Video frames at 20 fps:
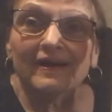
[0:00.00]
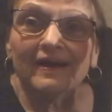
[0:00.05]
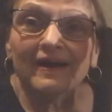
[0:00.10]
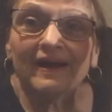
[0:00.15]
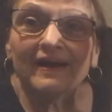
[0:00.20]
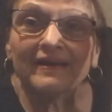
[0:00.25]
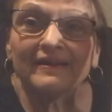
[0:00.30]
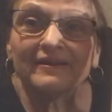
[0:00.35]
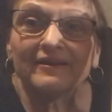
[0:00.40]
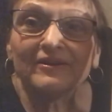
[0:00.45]

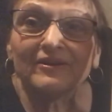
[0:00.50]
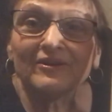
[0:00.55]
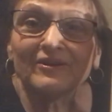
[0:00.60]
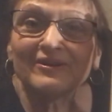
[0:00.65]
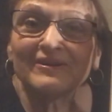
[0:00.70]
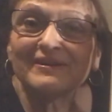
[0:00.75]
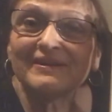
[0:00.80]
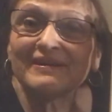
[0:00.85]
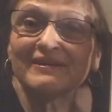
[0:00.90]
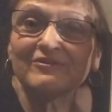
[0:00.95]
Hi there,
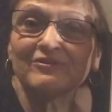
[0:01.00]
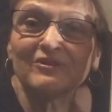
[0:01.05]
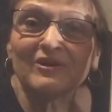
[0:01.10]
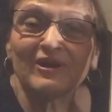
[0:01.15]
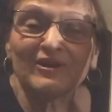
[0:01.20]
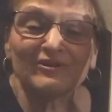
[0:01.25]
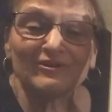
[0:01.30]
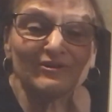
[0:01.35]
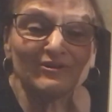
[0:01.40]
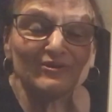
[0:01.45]

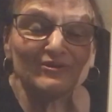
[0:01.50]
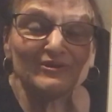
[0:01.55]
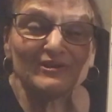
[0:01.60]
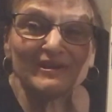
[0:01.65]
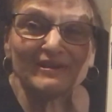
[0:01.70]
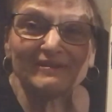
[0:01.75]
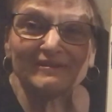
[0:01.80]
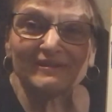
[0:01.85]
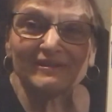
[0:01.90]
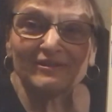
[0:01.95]
kindergartners
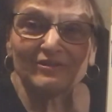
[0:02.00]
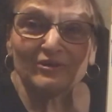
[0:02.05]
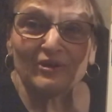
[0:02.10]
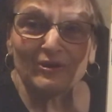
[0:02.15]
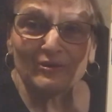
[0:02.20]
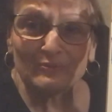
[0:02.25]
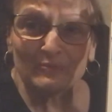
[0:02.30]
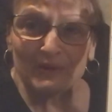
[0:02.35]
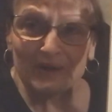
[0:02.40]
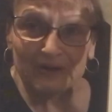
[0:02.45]
and
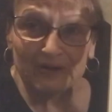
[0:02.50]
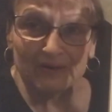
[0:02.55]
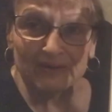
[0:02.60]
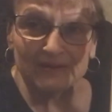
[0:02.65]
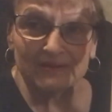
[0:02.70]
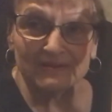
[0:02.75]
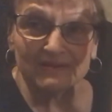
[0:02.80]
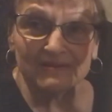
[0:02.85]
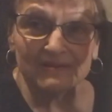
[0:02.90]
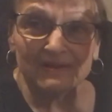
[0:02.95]
kindergarten
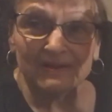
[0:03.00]
parents.